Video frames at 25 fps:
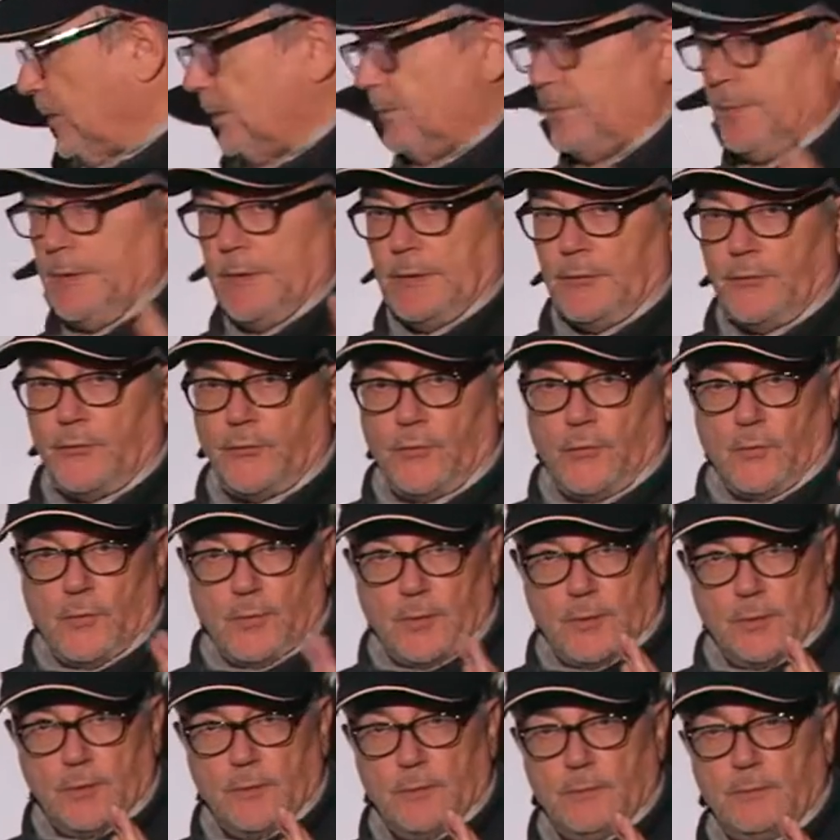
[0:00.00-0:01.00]
appear
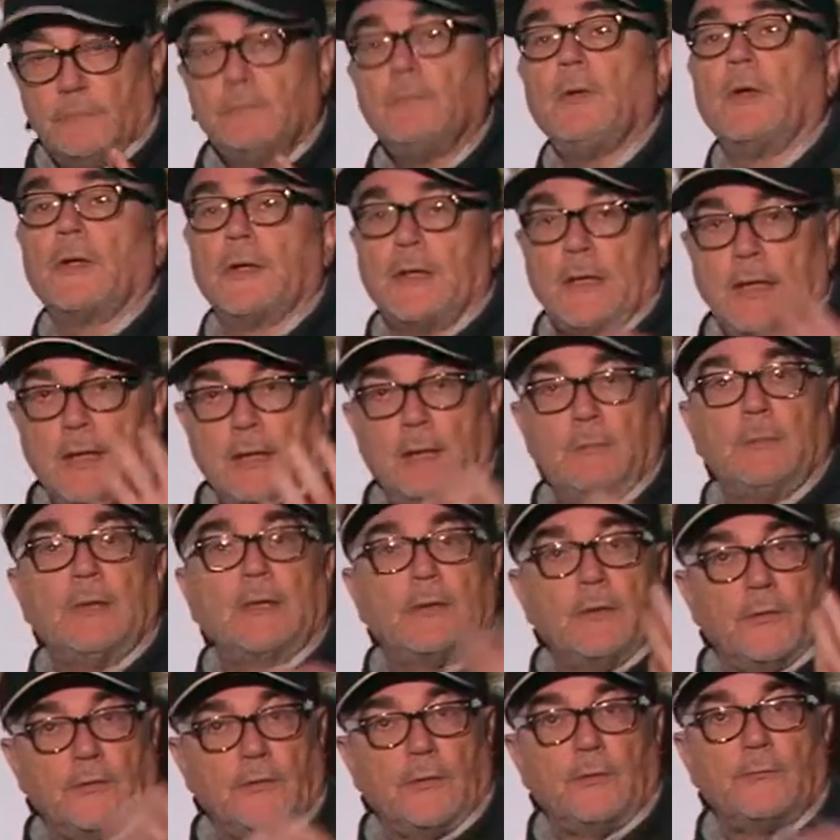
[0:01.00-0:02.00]
shorter, again
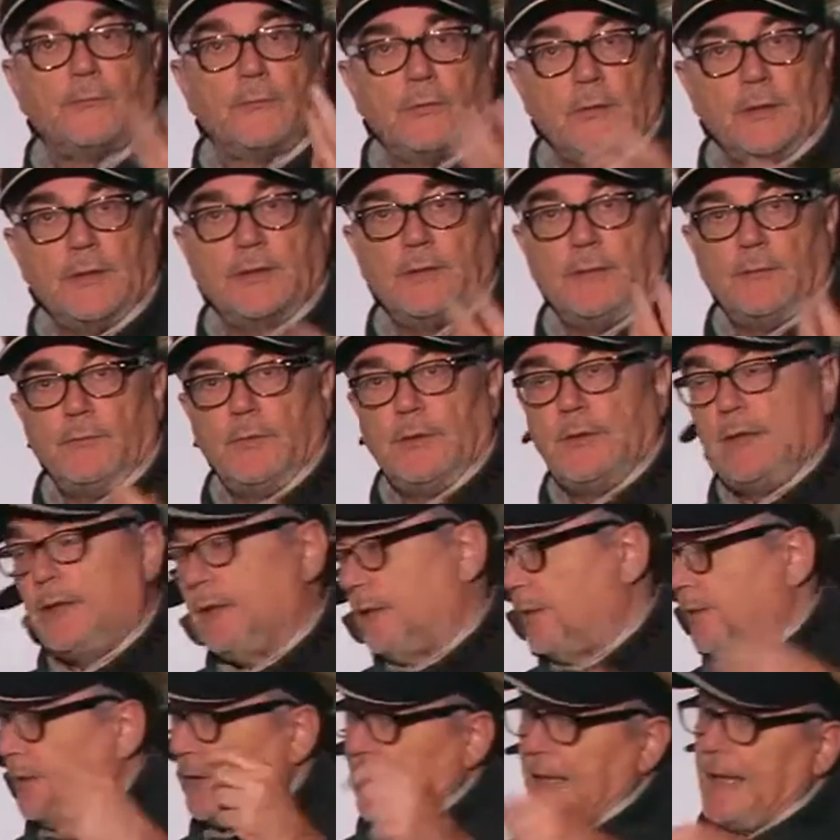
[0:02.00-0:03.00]
because of relativity,
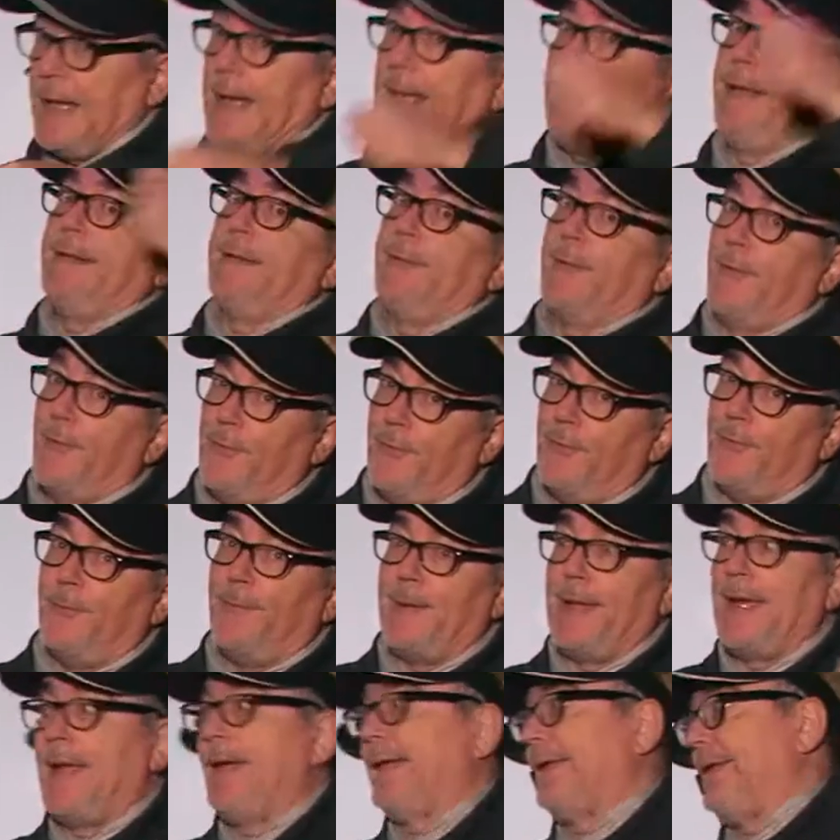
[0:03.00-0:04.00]
and again go
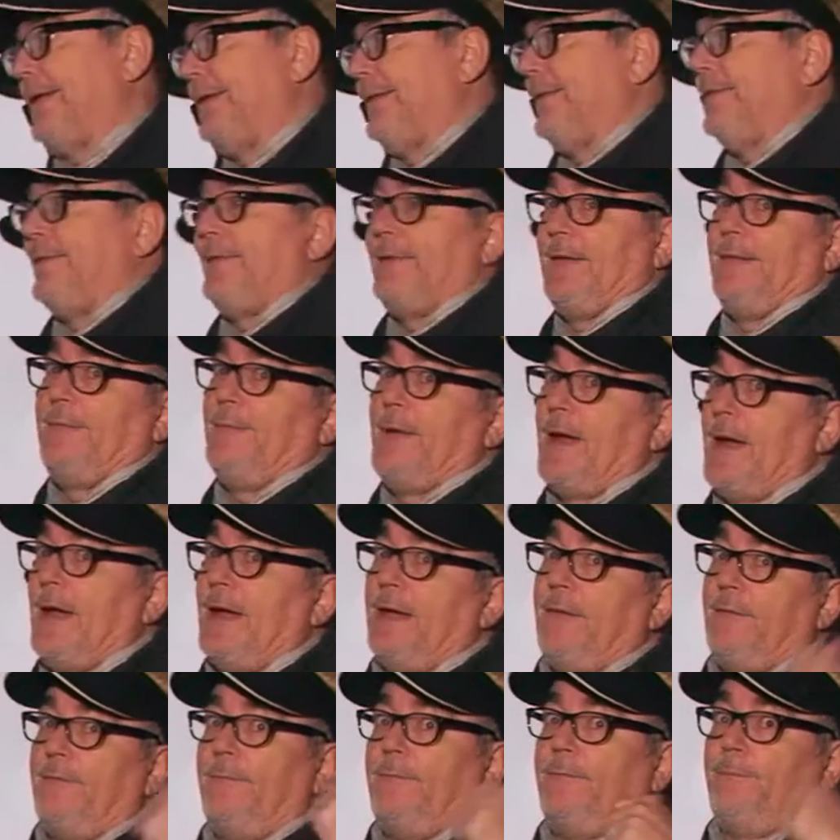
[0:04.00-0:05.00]
back and see
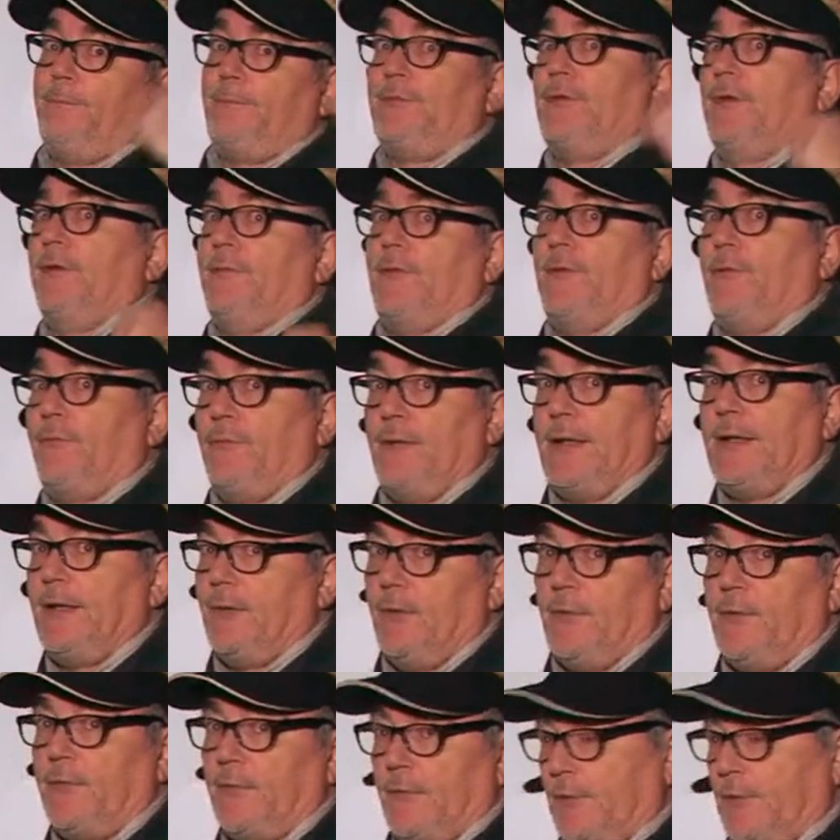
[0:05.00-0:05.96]
my previous videos